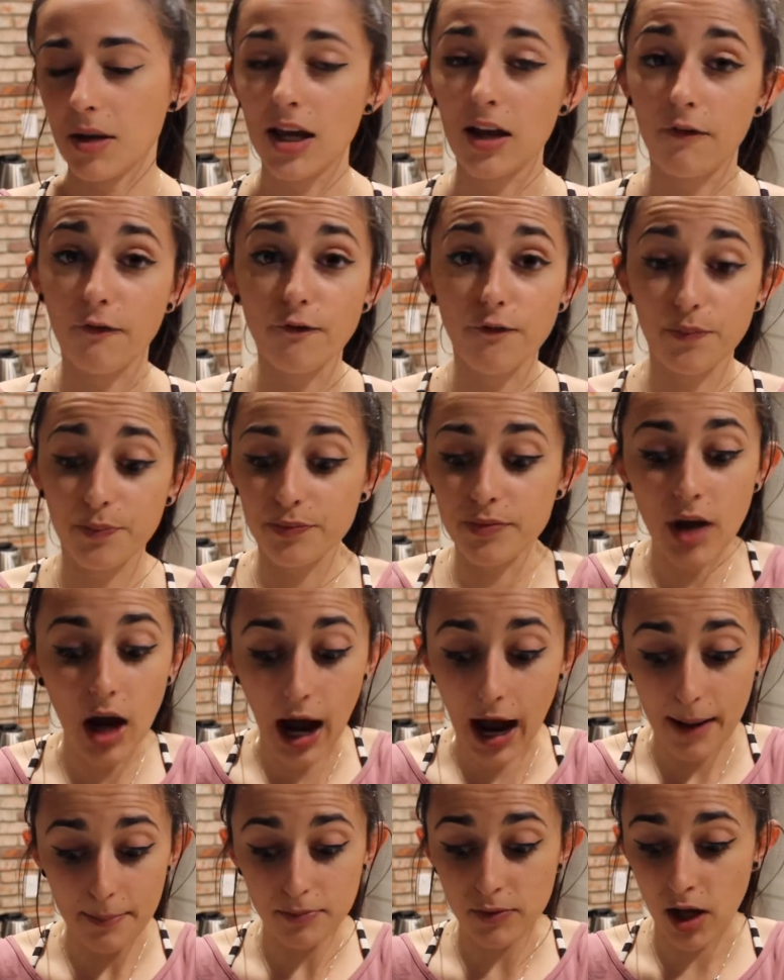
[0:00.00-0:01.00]
And
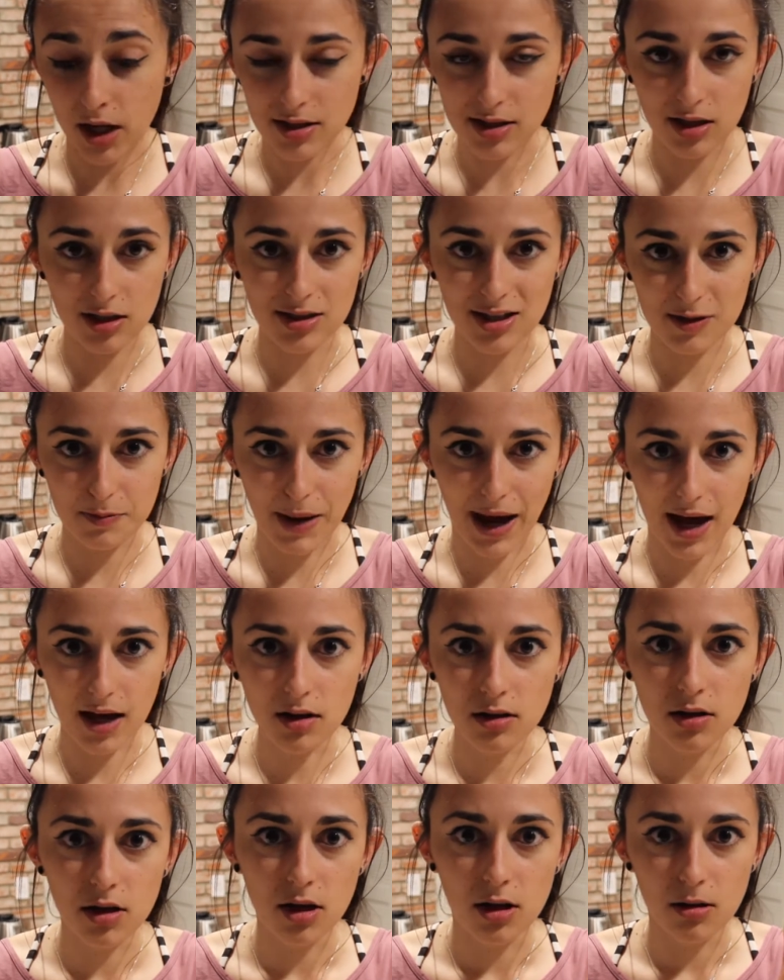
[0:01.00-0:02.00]
I'm not saying it tastes
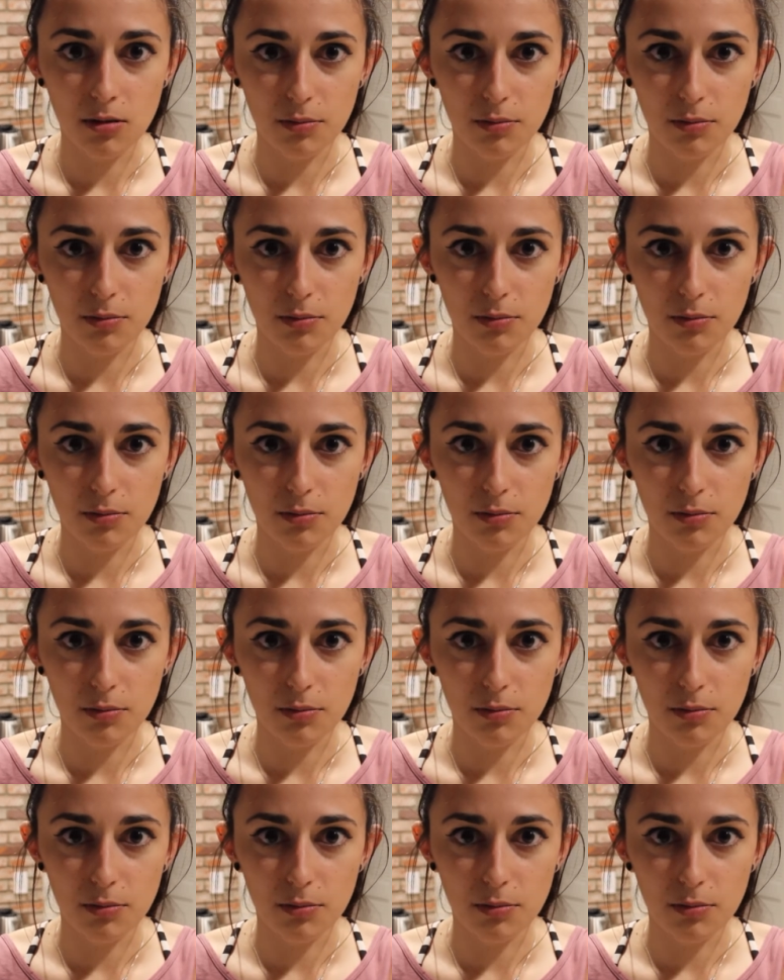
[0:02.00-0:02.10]
bad.